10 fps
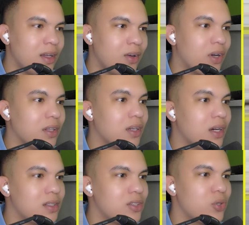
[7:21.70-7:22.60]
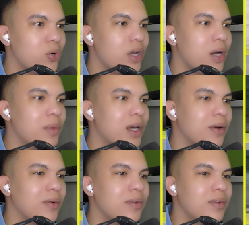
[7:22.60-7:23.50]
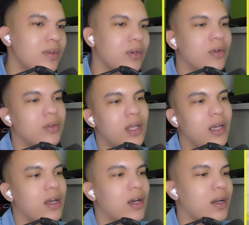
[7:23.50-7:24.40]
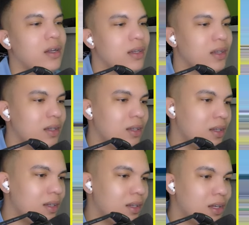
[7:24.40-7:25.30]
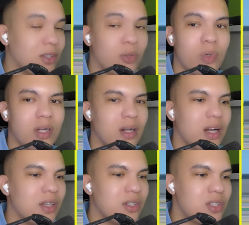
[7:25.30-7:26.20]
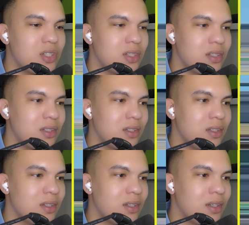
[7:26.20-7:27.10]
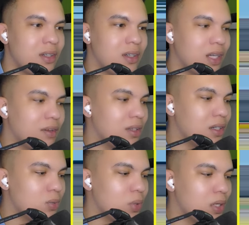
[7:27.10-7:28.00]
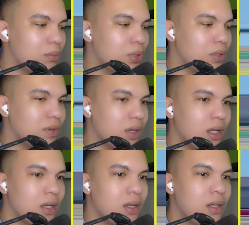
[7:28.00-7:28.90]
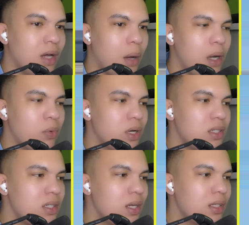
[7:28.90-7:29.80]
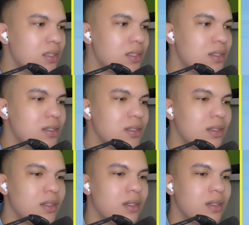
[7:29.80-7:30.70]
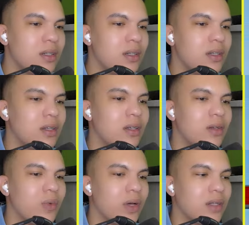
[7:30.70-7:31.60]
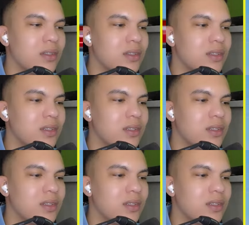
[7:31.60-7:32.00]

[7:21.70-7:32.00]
Okay, the cars are showing up now. Oh, thank God. I thought we had a glitch. Everything is working perfectly. Am I racing next? Wait.